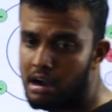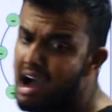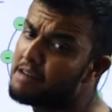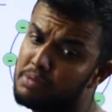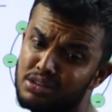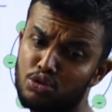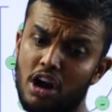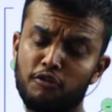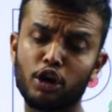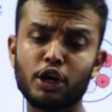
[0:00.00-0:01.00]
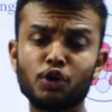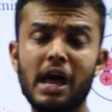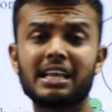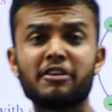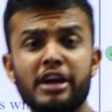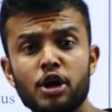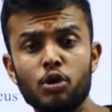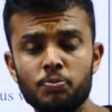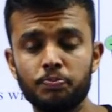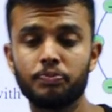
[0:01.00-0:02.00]
And please do not forget to like the
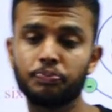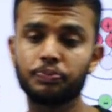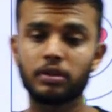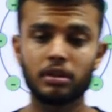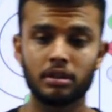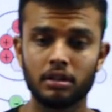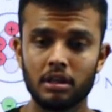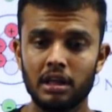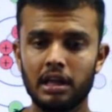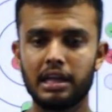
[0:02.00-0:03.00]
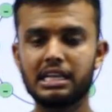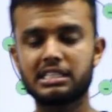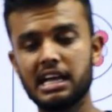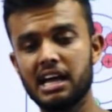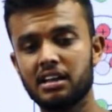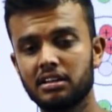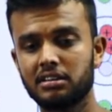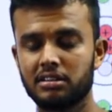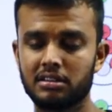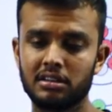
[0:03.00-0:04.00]
video. Yes, sir.
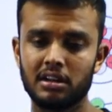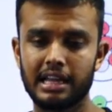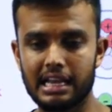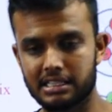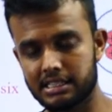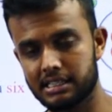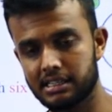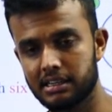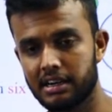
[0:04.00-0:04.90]
Yes.